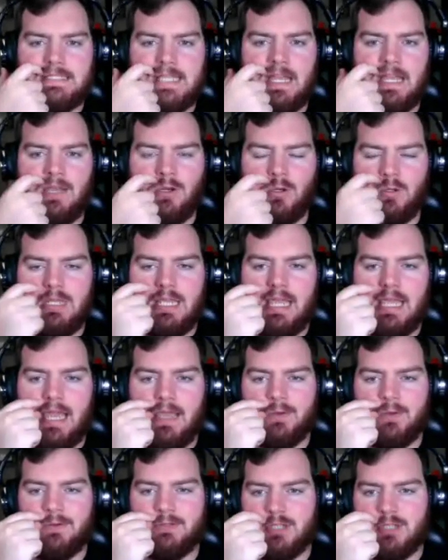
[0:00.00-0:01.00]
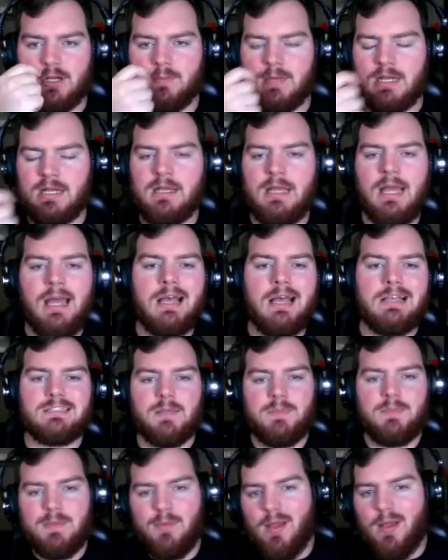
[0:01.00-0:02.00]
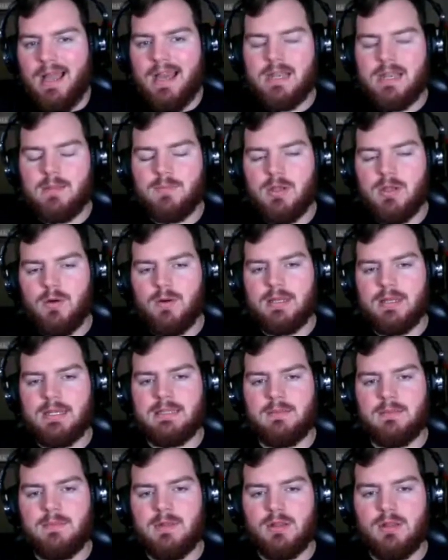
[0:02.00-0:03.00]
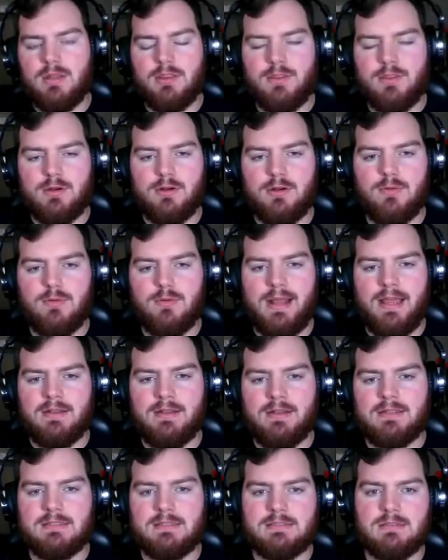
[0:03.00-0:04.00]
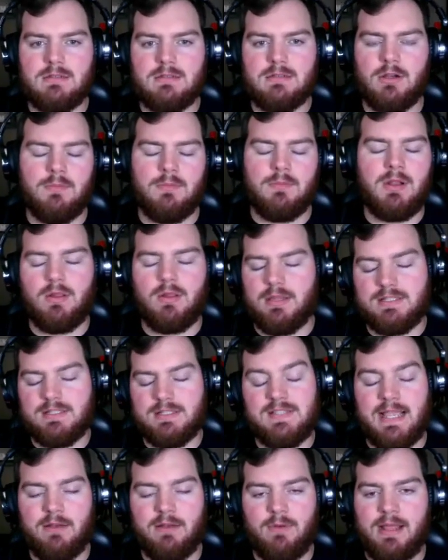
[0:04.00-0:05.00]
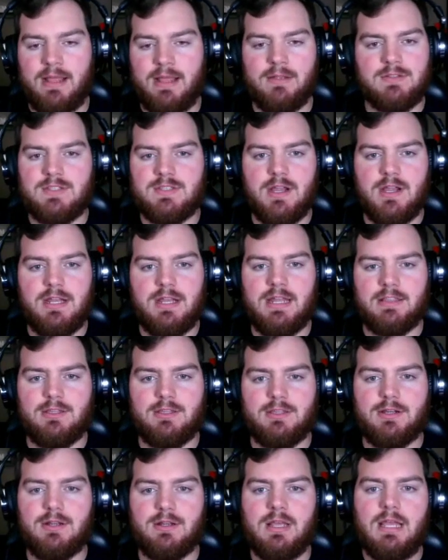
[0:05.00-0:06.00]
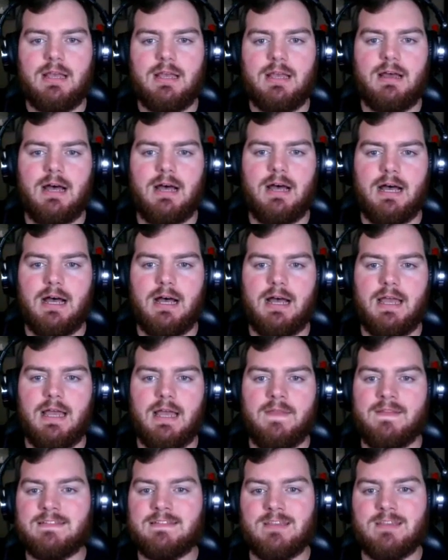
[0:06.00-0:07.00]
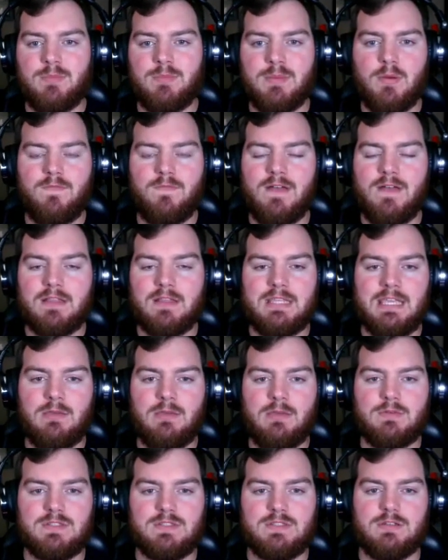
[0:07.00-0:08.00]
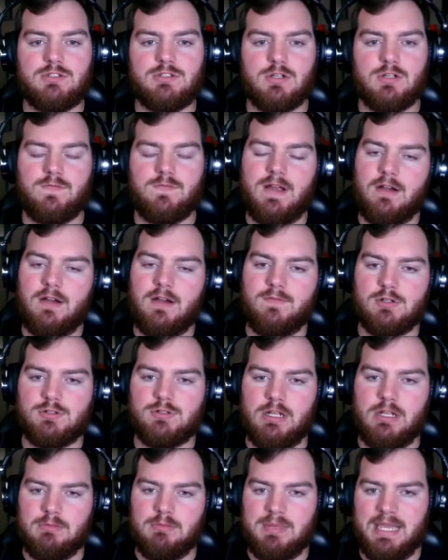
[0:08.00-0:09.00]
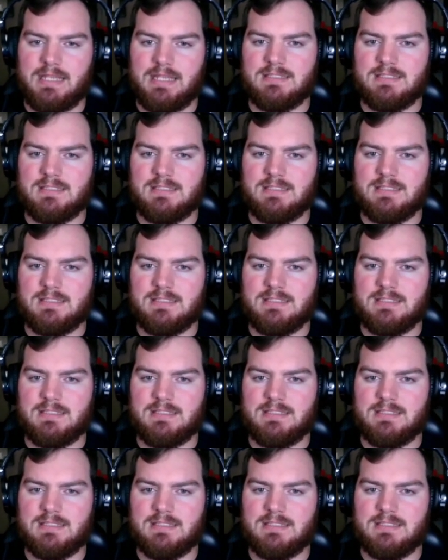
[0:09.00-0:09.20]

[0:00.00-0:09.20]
Anudike Uzoma. Some people had him going in the middle of the third round or middle of the second round. Sorry, not third. And then some people felt that he was a surefire first round pick.